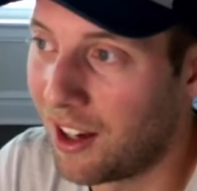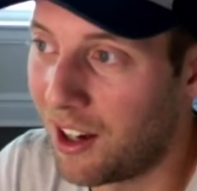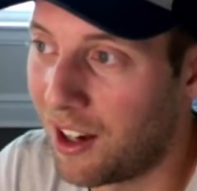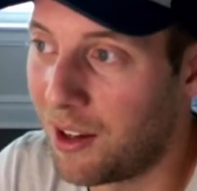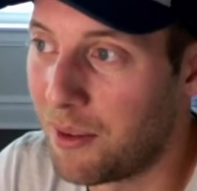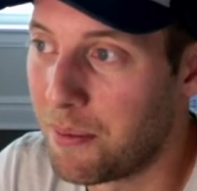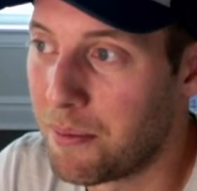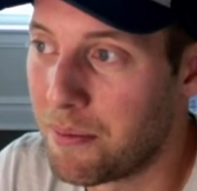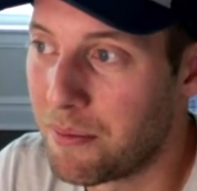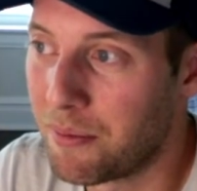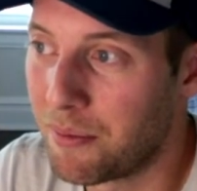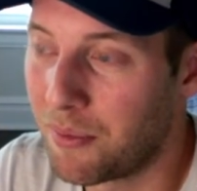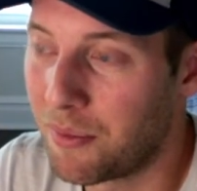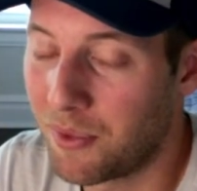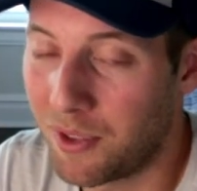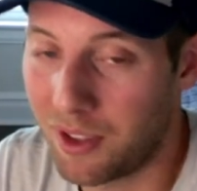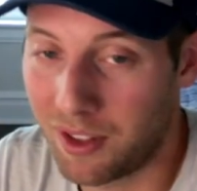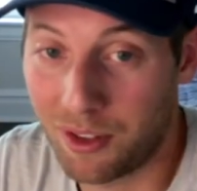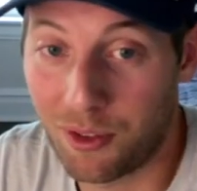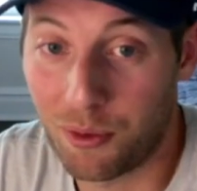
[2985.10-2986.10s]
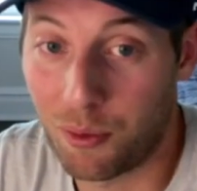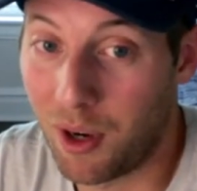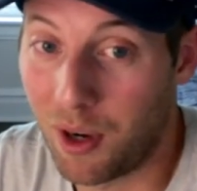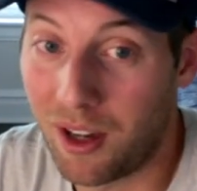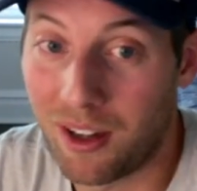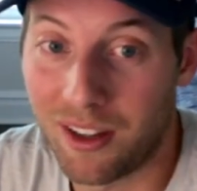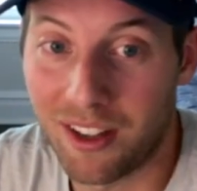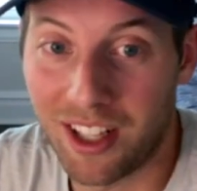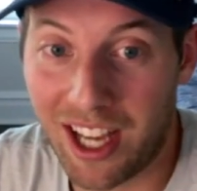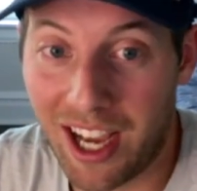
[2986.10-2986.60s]
Um,
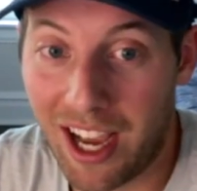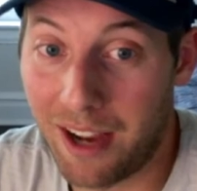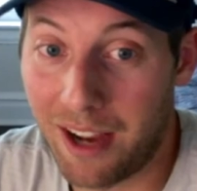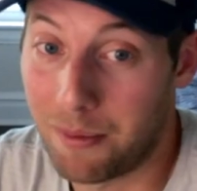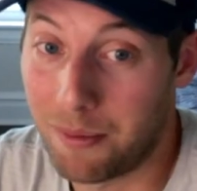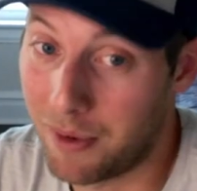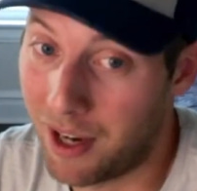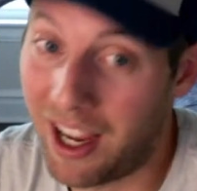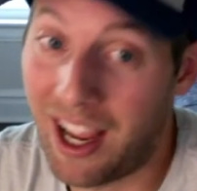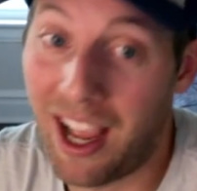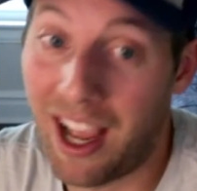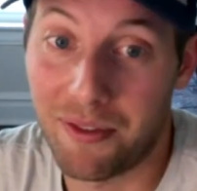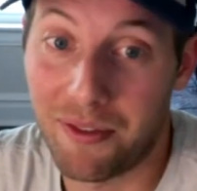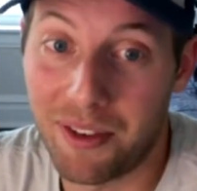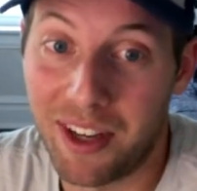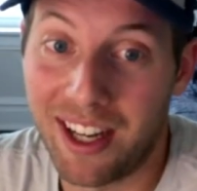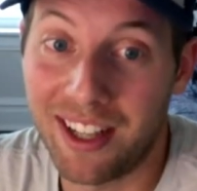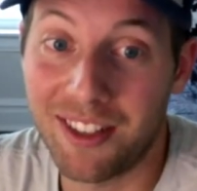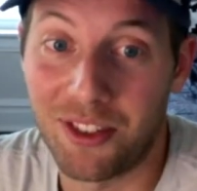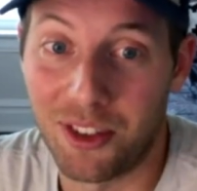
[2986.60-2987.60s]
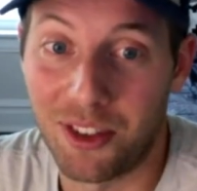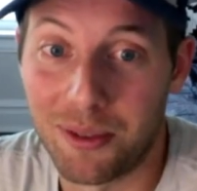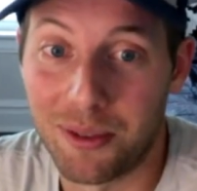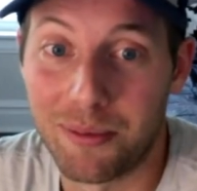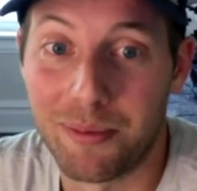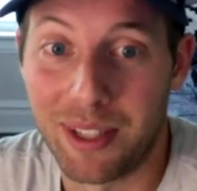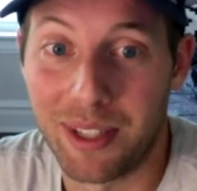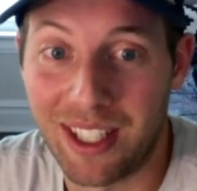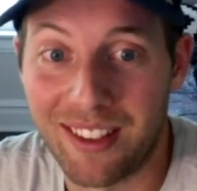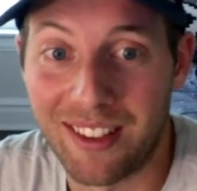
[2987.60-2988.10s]
well, I, I have an answer
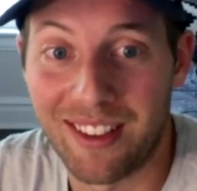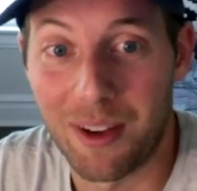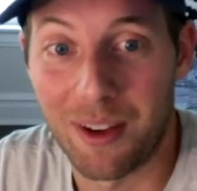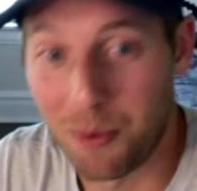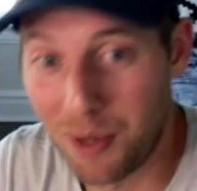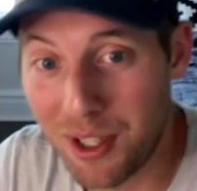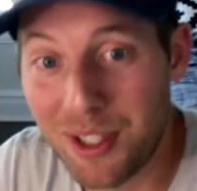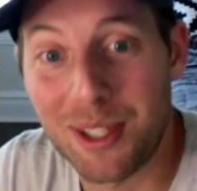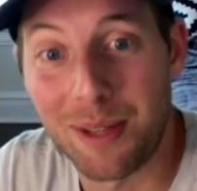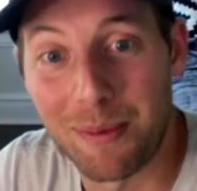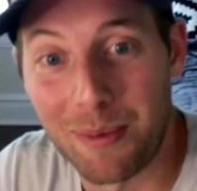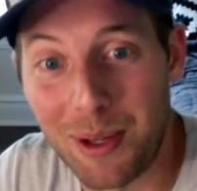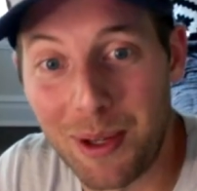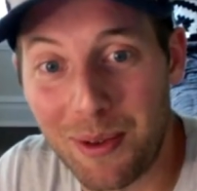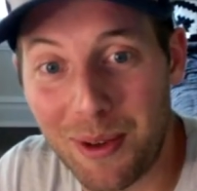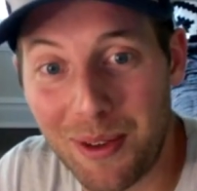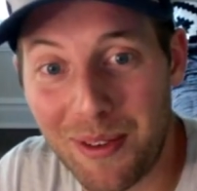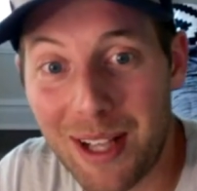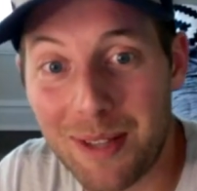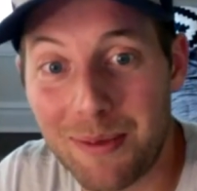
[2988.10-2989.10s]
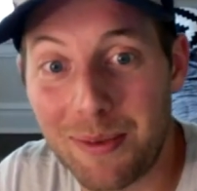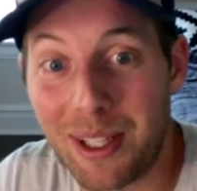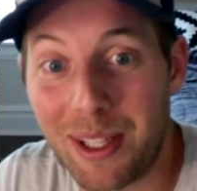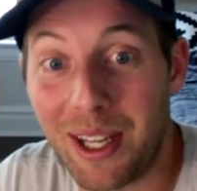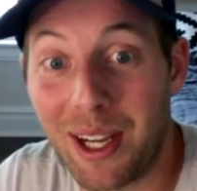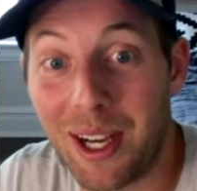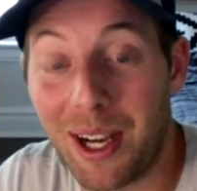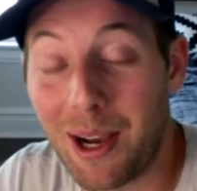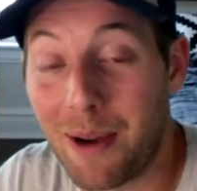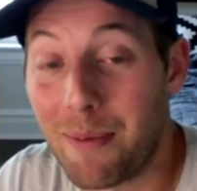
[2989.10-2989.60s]
because I wish somebody would have asked
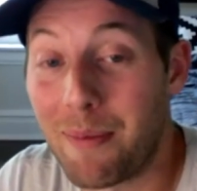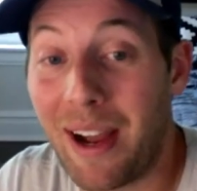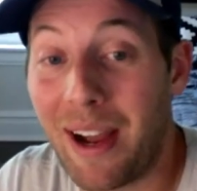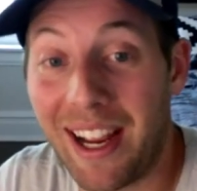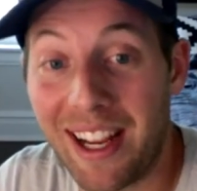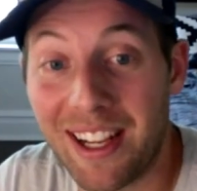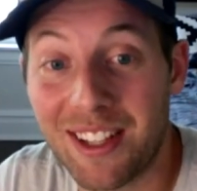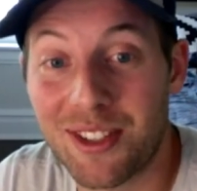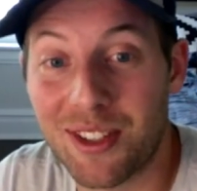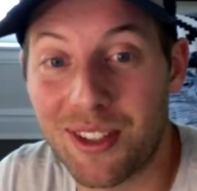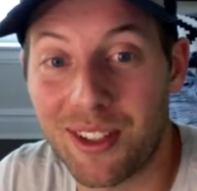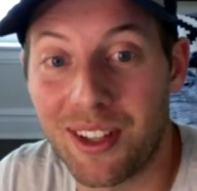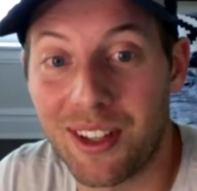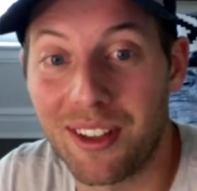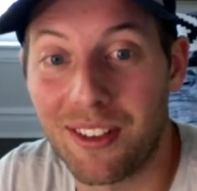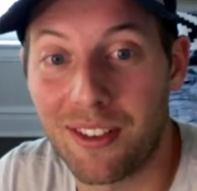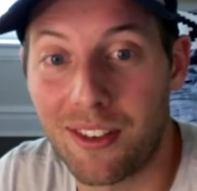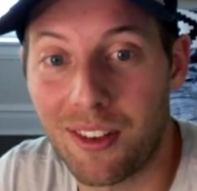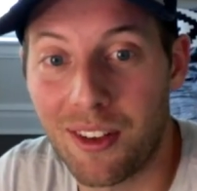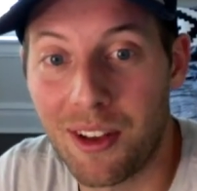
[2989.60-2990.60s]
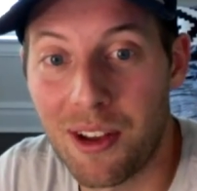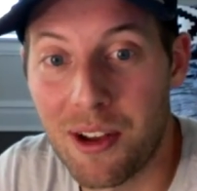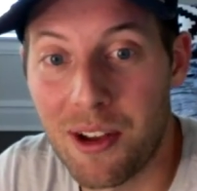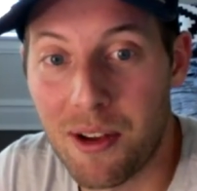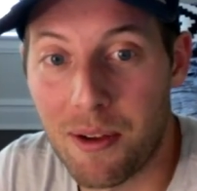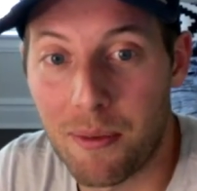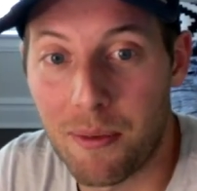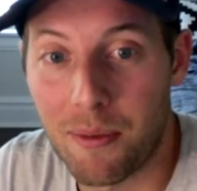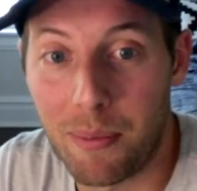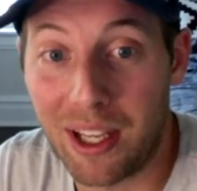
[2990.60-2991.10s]
me. Uh, answer is
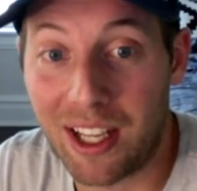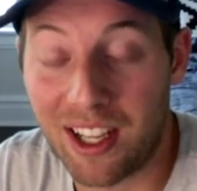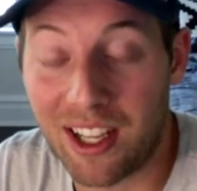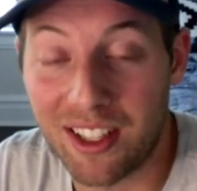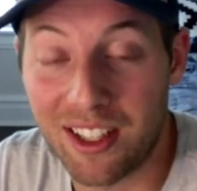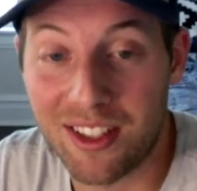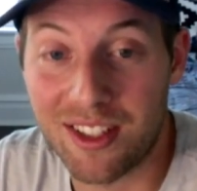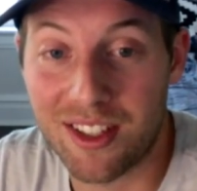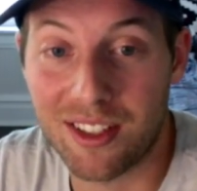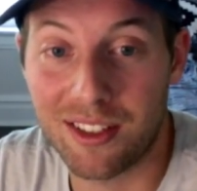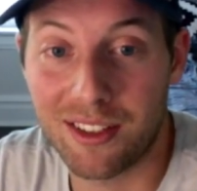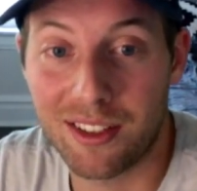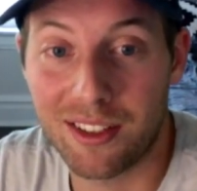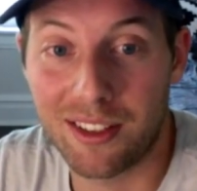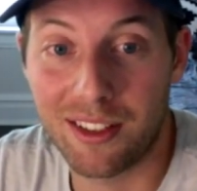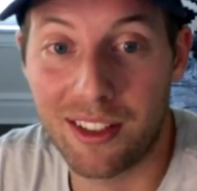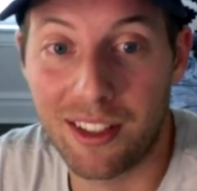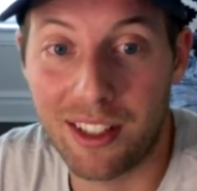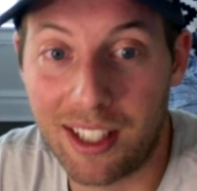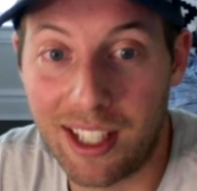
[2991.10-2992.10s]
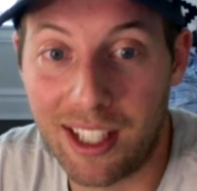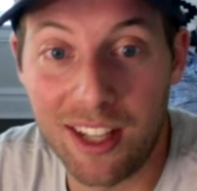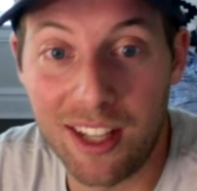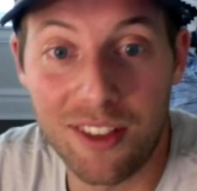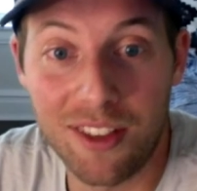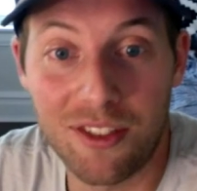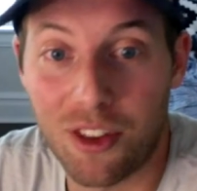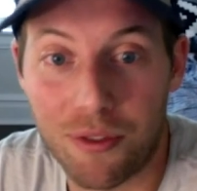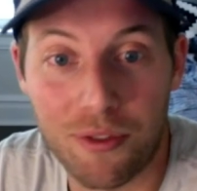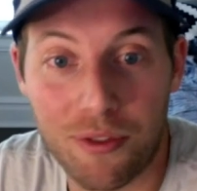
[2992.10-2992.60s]
because
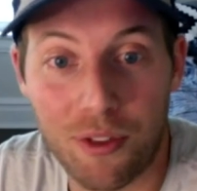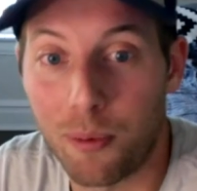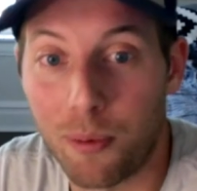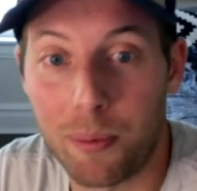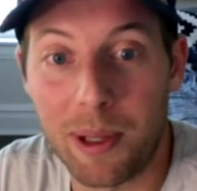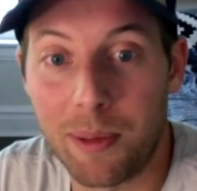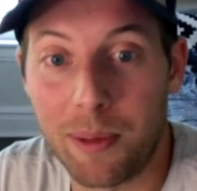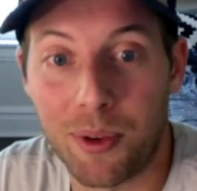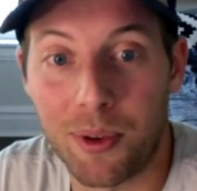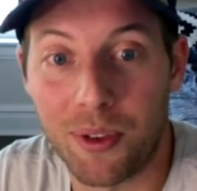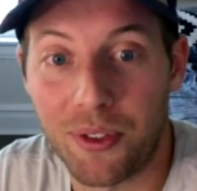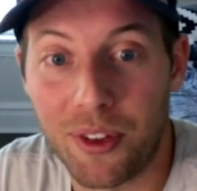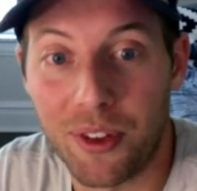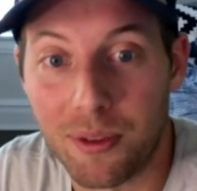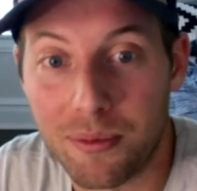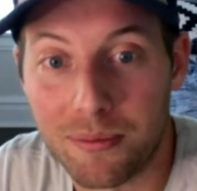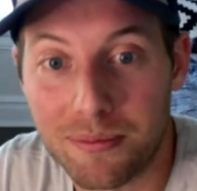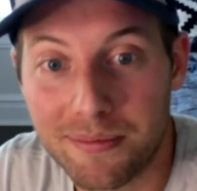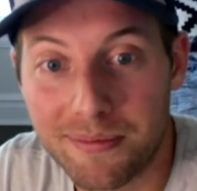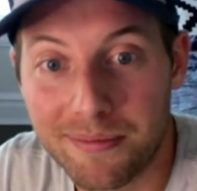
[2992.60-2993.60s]
kids are full people too.